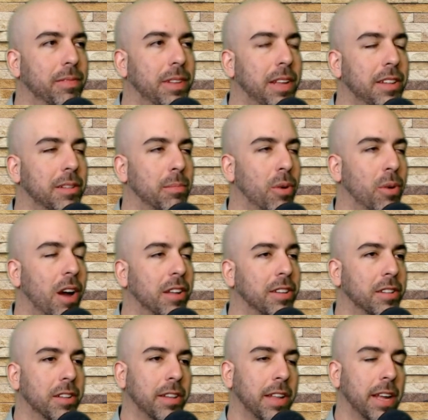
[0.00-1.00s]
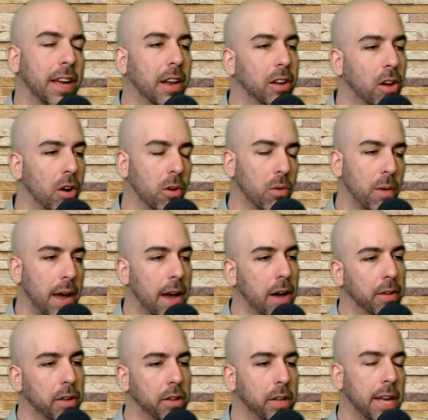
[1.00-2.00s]
decent process, because they got to go
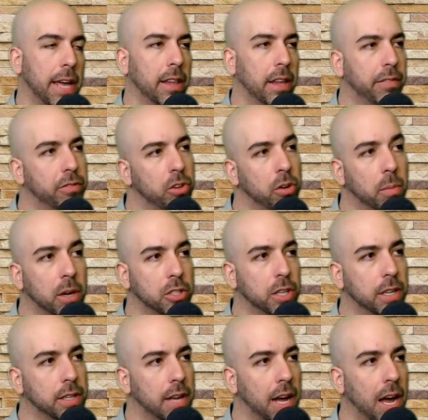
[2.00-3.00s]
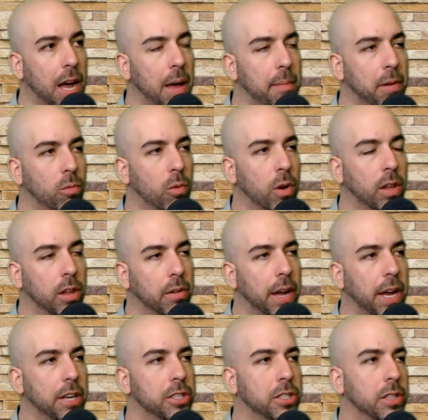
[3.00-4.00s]
around, because you can't lift too much at a time in one
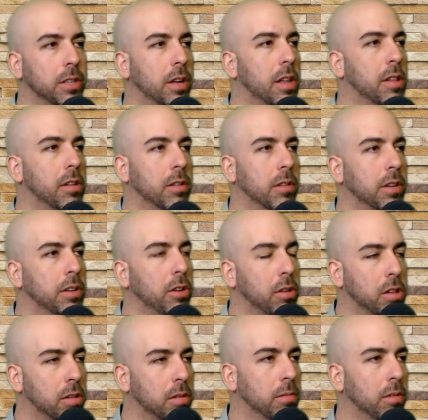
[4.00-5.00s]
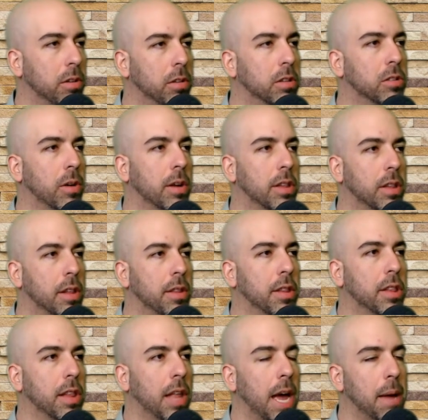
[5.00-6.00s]
location because you'll induce stresses on the
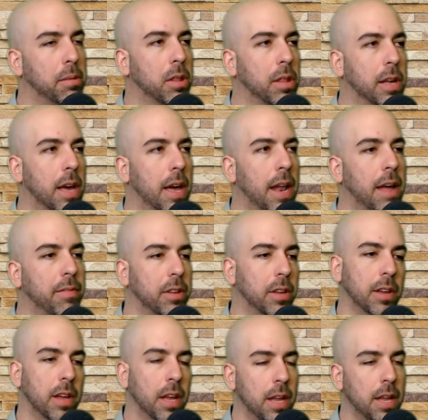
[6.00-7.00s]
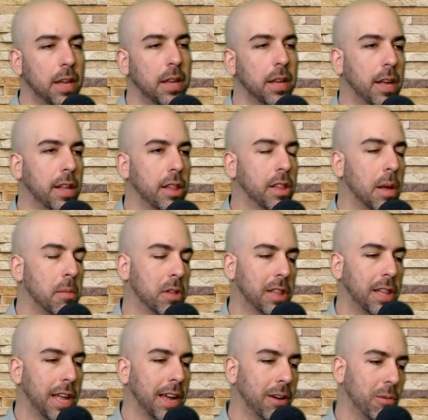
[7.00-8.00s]
slab. So you kind of have to. It's
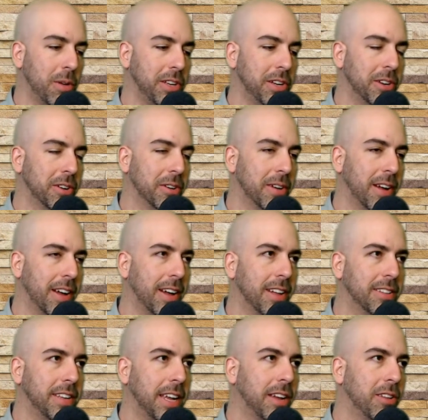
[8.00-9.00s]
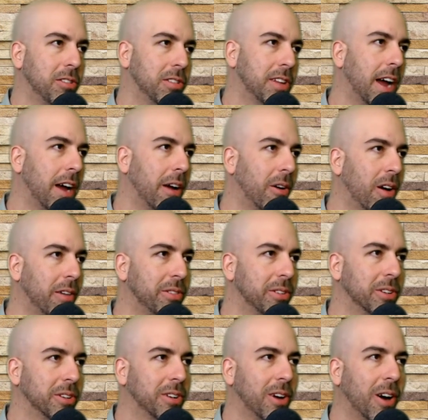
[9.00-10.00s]
almost like when you're taking the tire off
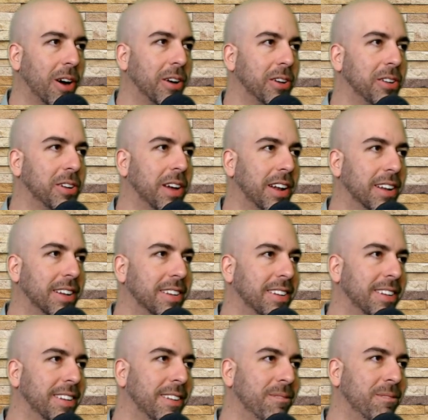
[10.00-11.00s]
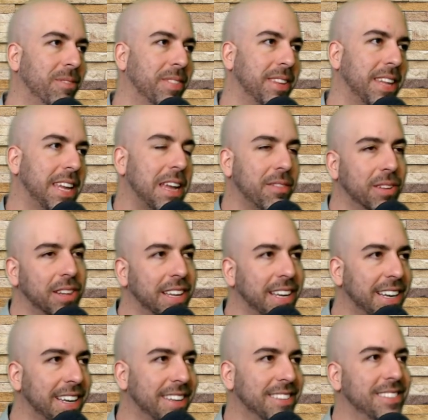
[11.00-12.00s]
your car and you got to
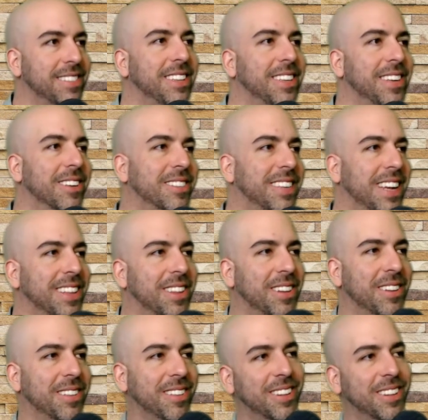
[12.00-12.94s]
evenly take the